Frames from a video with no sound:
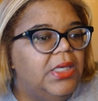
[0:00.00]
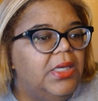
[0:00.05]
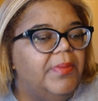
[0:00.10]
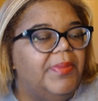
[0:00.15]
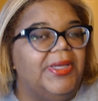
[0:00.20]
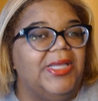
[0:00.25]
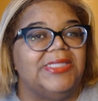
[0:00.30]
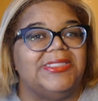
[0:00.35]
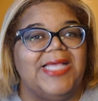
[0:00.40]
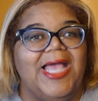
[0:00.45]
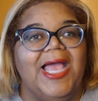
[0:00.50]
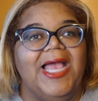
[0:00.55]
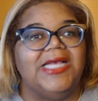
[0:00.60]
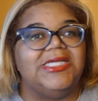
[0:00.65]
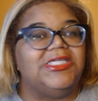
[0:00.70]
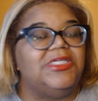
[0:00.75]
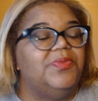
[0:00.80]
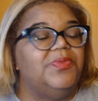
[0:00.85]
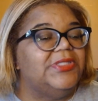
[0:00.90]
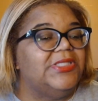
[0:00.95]
Because
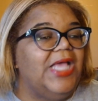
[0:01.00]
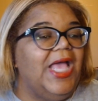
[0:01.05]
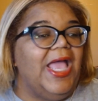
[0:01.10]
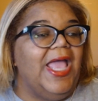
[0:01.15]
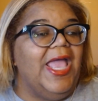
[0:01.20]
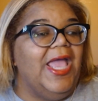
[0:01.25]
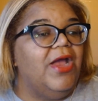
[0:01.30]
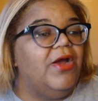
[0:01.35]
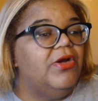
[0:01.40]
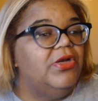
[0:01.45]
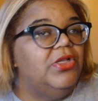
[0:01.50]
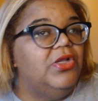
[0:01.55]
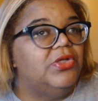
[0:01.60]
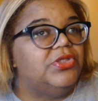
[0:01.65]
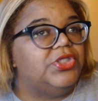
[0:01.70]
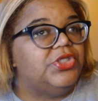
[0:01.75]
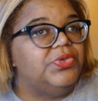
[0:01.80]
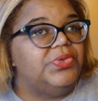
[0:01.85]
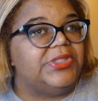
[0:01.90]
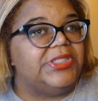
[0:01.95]
Ashley was had her little
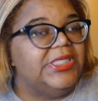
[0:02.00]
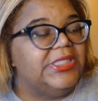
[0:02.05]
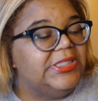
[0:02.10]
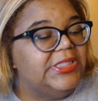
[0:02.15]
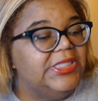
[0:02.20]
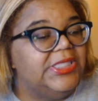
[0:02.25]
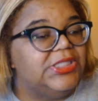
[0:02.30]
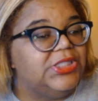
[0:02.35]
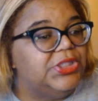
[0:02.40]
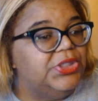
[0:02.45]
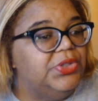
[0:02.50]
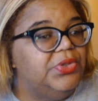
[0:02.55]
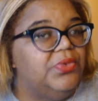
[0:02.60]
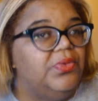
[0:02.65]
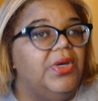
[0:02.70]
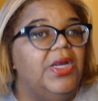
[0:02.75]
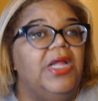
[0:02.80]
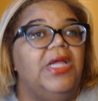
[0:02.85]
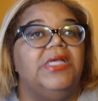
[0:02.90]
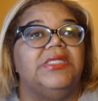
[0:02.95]
two cents in it
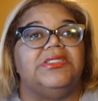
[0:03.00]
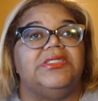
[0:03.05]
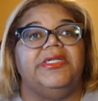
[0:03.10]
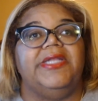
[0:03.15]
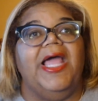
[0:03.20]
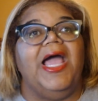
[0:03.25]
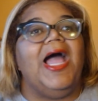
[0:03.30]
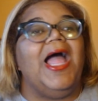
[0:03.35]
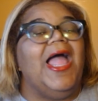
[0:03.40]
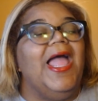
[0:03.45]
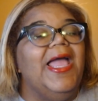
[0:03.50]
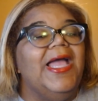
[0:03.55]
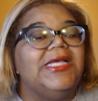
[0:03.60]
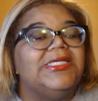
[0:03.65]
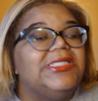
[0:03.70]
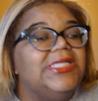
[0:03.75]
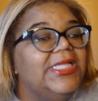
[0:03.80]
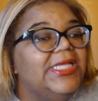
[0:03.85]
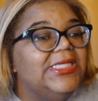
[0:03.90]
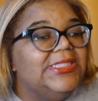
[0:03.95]
too. So now
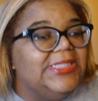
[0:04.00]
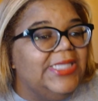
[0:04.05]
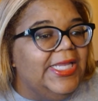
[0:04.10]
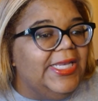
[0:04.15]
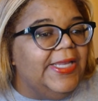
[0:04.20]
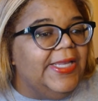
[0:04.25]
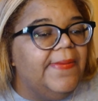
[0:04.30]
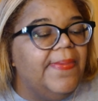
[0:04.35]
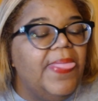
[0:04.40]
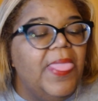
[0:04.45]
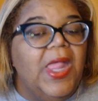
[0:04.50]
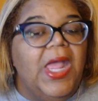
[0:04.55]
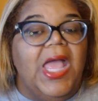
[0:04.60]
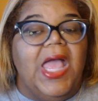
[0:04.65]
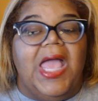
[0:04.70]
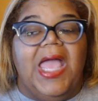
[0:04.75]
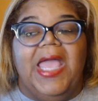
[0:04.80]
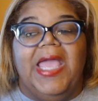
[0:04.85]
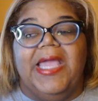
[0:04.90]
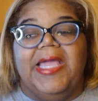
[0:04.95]
Ashley is in it.
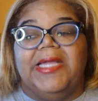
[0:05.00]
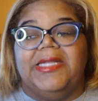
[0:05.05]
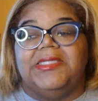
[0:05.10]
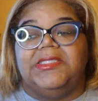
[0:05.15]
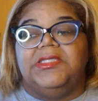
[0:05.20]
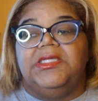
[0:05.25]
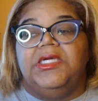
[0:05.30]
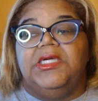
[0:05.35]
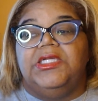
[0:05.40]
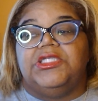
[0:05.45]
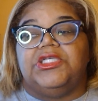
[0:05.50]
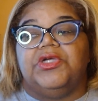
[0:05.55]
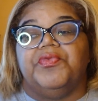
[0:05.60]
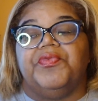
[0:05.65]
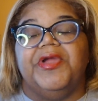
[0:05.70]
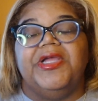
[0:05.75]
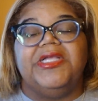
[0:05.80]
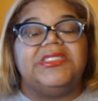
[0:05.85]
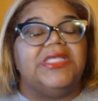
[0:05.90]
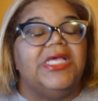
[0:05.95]
And
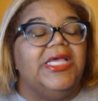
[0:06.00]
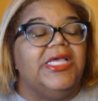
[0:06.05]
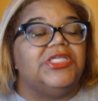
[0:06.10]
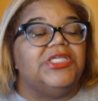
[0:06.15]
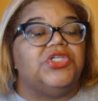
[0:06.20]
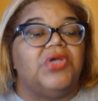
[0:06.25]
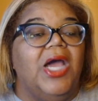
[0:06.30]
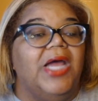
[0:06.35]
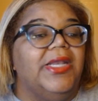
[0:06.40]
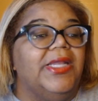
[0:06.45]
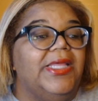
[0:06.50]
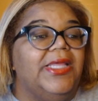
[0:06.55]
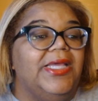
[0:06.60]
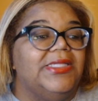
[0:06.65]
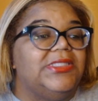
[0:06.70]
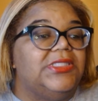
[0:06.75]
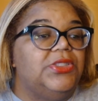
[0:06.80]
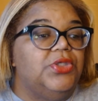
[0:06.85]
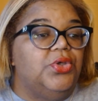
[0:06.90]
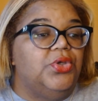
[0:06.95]
Teresa is trying to
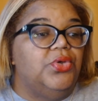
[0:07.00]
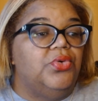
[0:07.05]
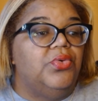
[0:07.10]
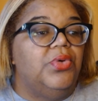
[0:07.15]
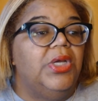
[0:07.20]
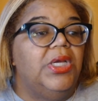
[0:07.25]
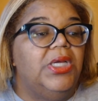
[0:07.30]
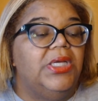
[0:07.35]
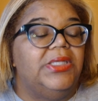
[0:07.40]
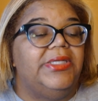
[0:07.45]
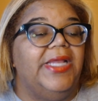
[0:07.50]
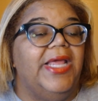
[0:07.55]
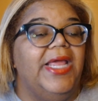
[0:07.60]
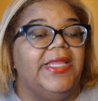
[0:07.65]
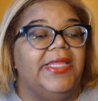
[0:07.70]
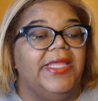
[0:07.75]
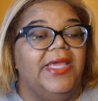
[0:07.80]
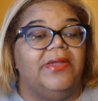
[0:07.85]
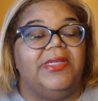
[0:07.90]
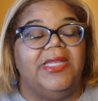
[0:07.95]
get to
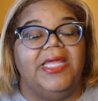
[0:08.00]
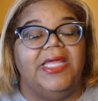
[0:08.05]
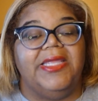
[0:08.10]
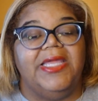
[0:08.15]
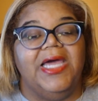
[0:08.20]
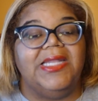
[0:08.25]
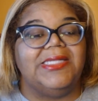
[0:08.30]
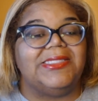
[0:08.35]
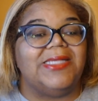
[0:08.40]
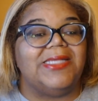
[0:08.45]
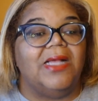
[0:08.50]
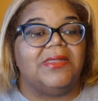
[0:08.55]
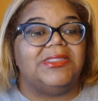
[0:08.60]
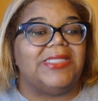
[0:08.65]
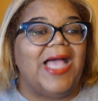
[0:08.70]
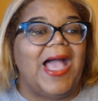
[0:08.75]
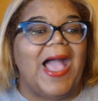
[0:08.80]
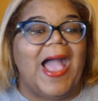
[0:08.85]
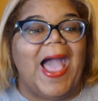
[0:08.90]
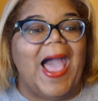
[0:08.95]
Danielle. Danielle is
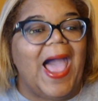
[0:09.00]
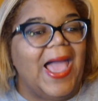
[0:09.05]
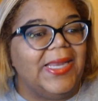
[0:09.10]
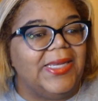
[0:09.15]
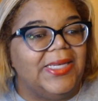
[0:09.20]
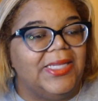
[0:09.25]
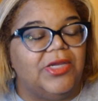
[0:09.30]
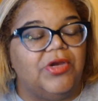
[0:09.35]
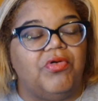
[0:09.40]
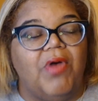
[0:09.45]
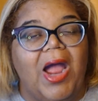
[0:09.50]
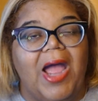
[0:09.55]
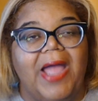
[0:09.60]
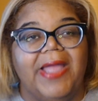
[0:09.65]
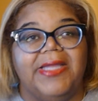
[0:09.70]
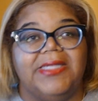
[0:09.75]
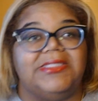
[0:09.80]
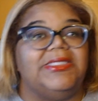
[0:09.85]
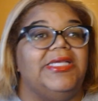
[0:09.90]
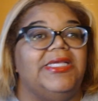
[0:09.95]
outside hiding,
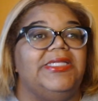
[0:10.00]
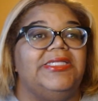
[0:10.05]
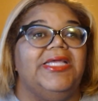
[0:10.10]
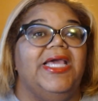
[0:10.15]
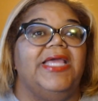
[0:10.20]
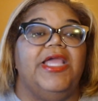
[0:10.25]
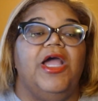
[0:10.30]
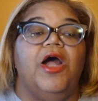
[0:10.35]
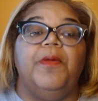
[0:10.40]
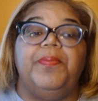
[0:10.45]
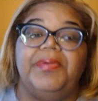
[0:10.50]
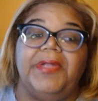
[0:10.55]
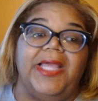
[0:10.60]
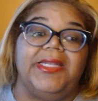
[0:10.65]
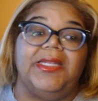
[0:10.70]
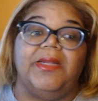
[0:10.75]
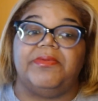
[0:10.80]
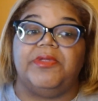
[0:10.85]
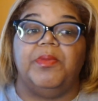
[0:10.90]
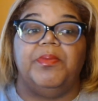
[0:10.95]
crying. See, Danielle
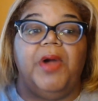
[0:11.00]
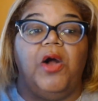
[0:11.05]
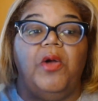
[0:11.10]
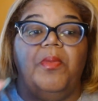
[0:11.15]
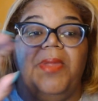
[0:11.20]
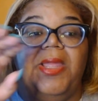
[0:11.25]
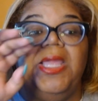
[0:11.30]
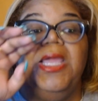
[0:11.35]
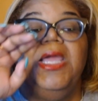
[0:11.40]
played up the moment.